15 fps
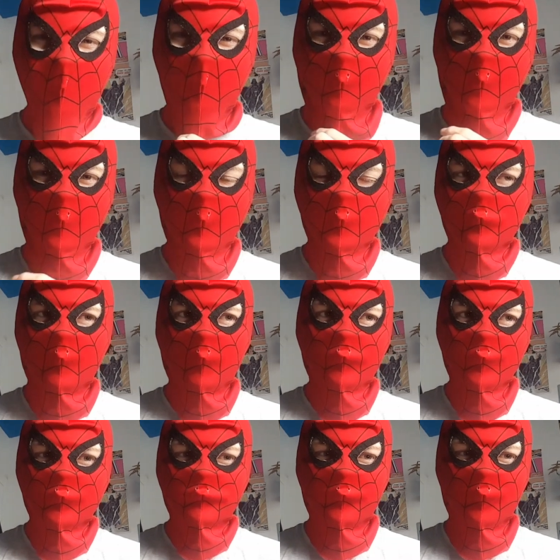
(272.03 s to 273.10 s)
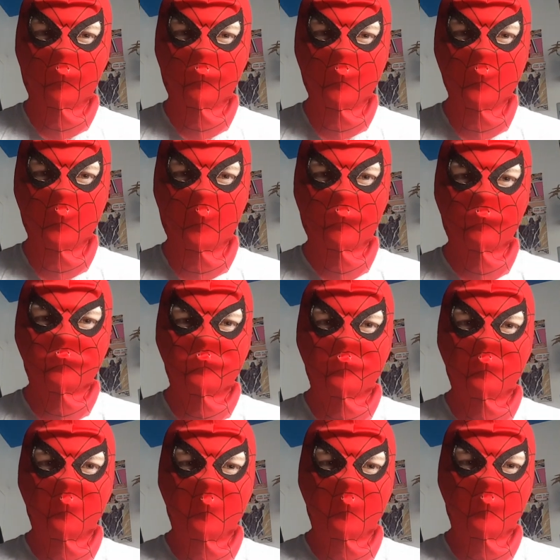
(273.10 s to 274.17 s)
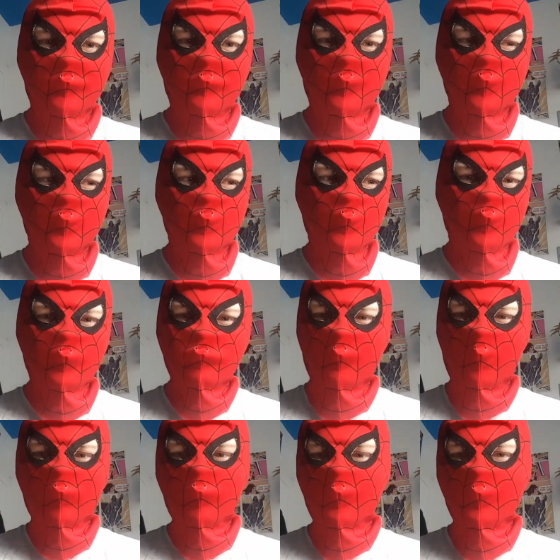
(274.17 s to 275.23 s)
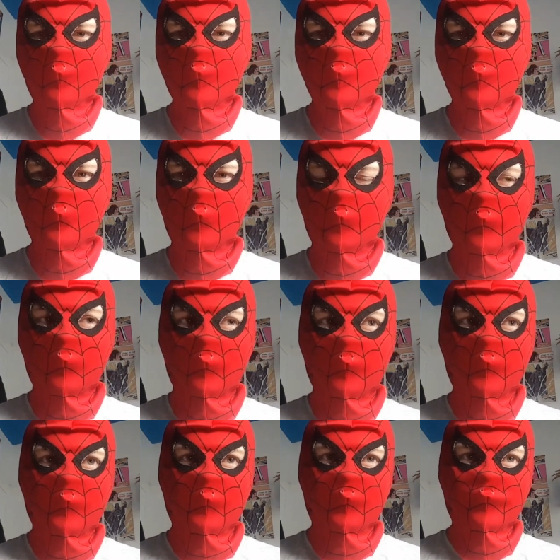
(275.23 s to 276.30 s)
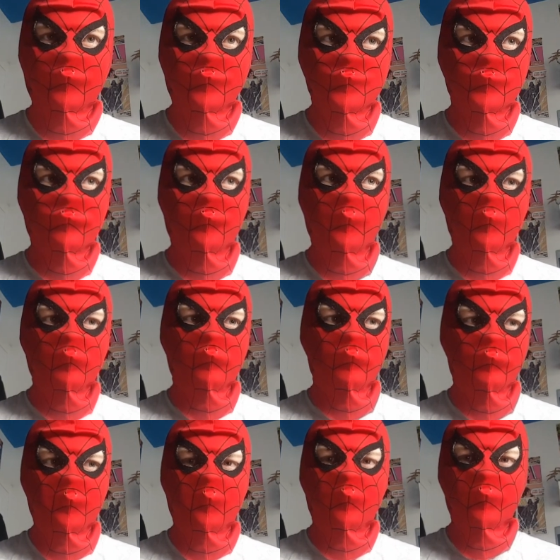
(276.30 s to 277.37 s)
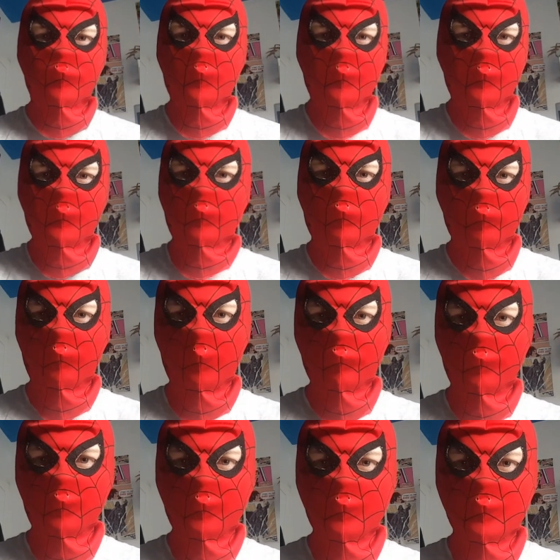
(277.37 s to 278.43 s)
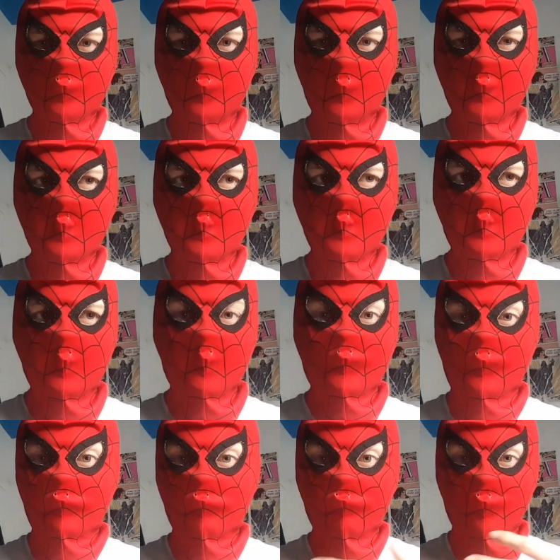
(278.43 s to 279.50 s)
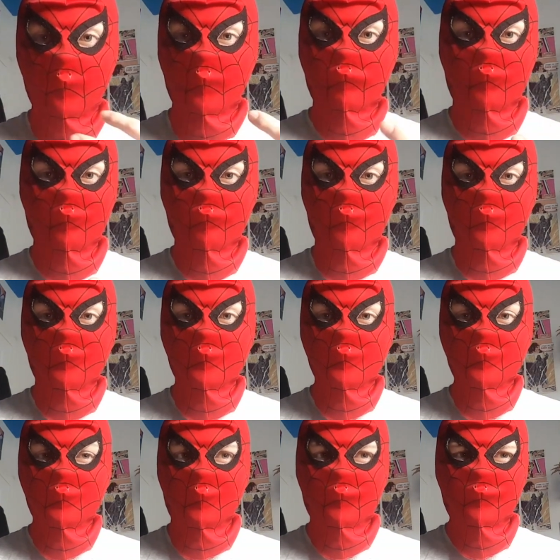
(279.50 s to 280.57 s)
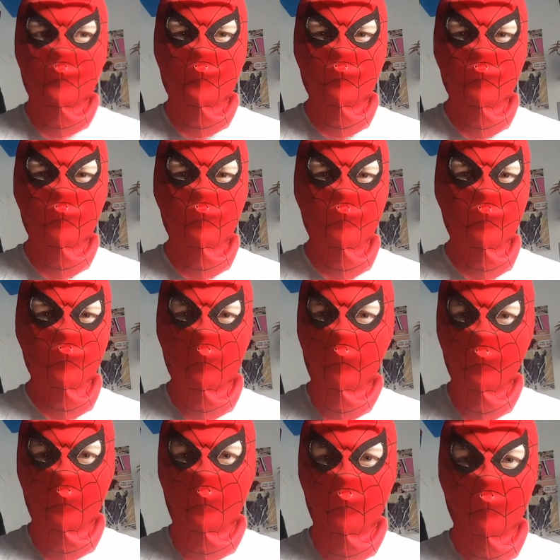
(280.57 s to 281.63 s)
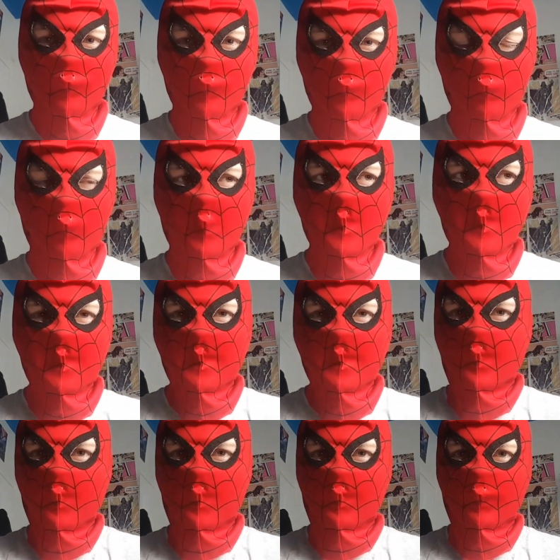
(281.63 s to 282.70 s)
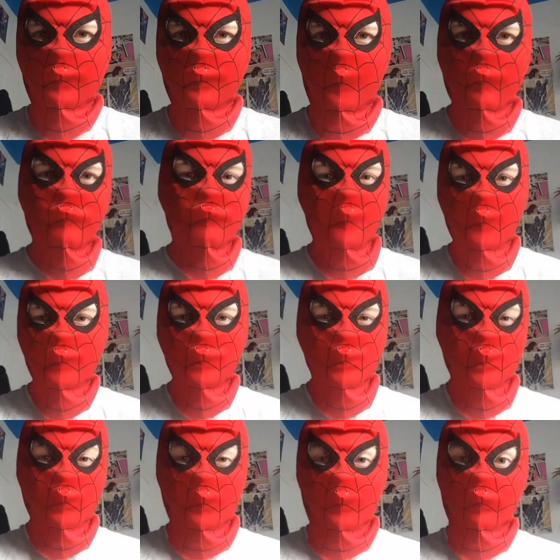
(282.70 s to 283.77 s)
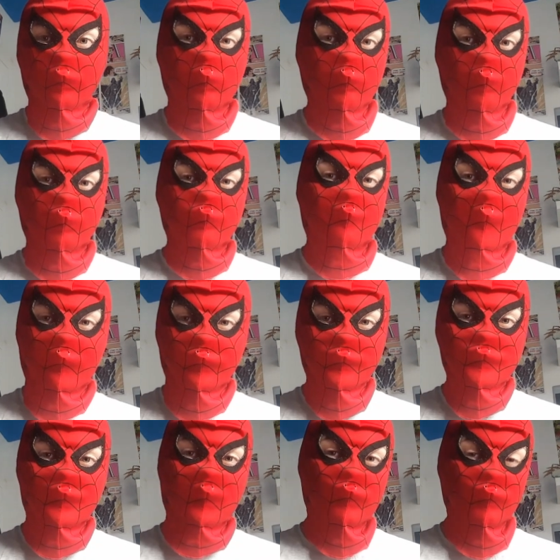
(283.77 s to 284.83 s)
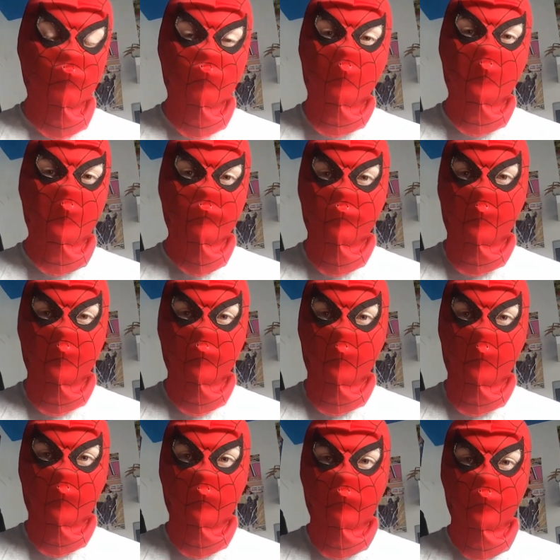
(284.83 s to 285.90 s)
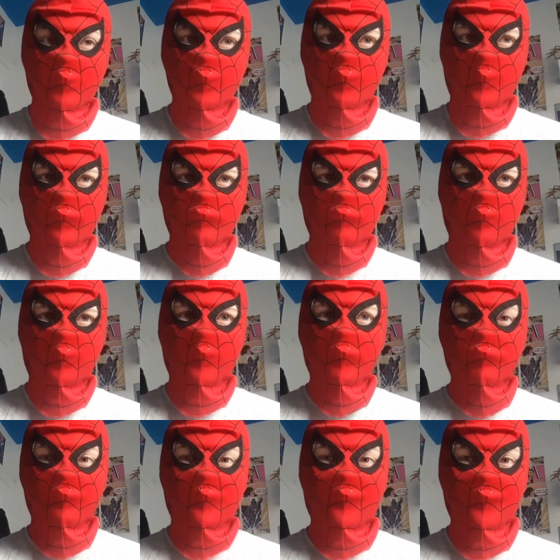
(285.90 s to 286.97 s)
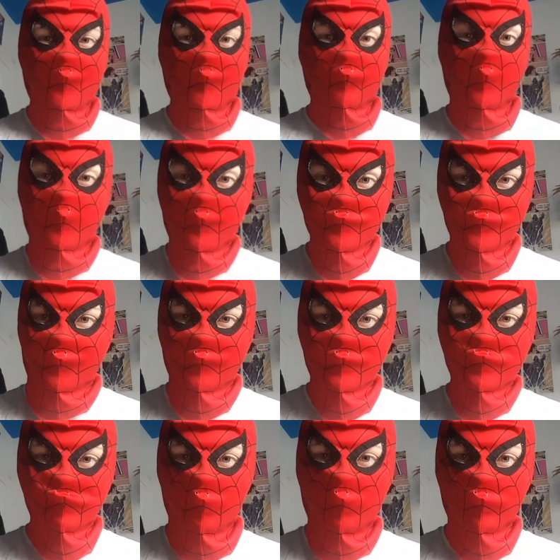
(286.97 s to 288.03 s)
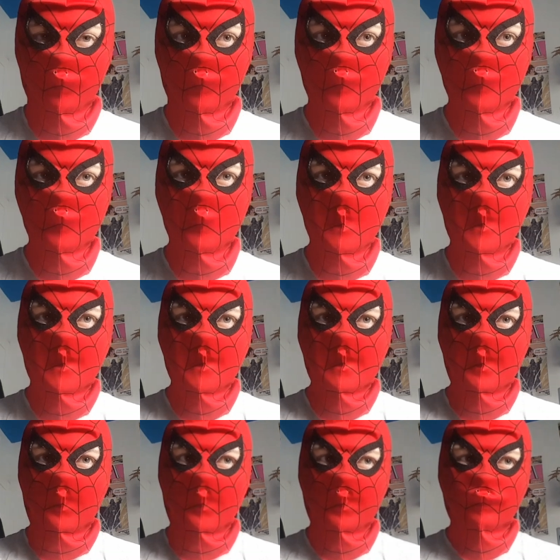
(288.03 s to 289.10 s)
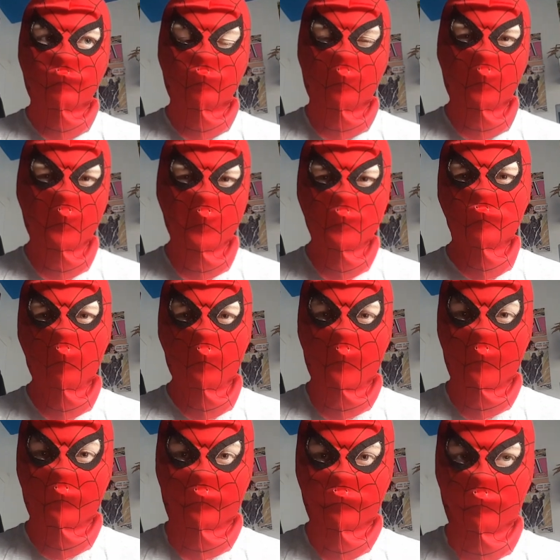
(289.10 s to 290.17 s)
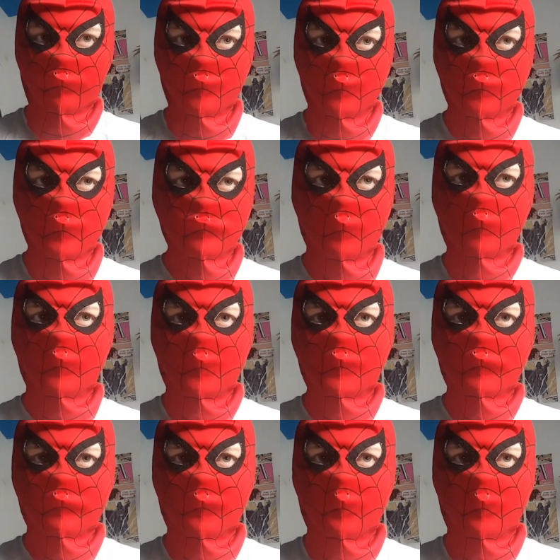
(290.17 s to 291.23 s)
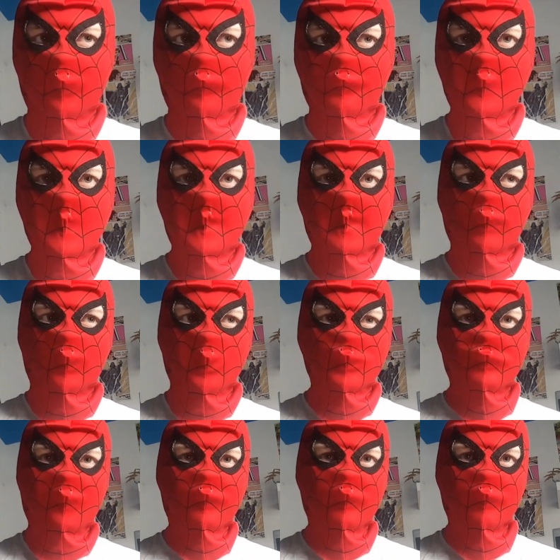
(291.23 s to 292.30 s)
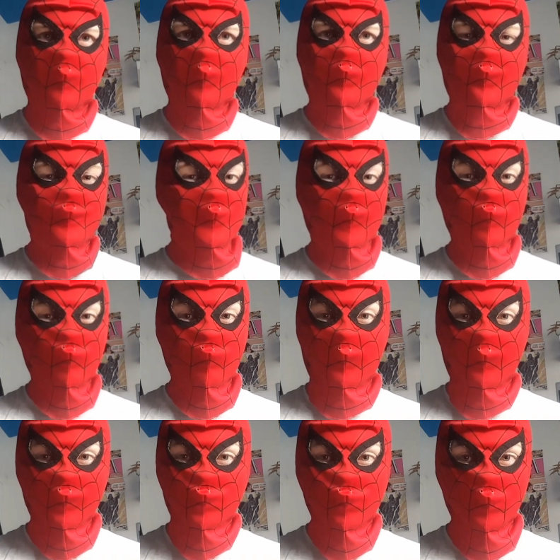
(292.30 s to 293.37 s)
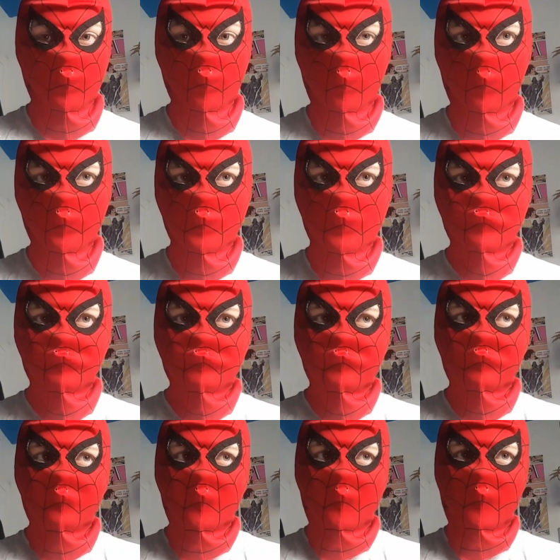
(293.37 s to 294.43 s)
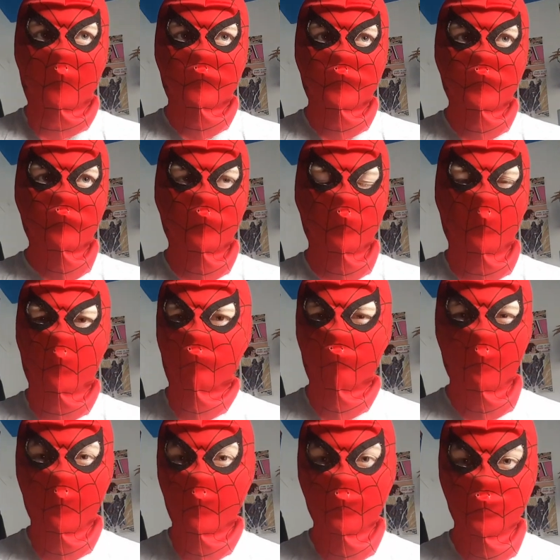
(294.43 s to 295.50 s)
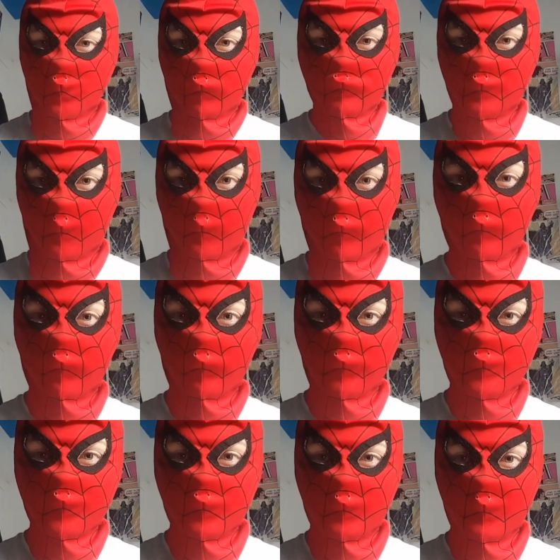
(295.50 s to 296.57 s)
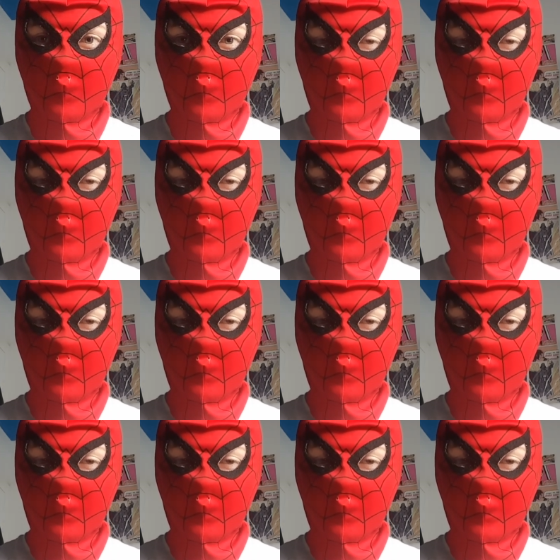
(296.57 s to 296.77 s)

the thing is about this film is that there's certain moments here. It's a film filled with little moments and then big moments and then nothing at all. And that mixture, I thought, balanced out really, really well between really big, epic, tense moments and really small character moments. There was a moment in the film which made me realize how great it truly was. And even though I'm reading subtitles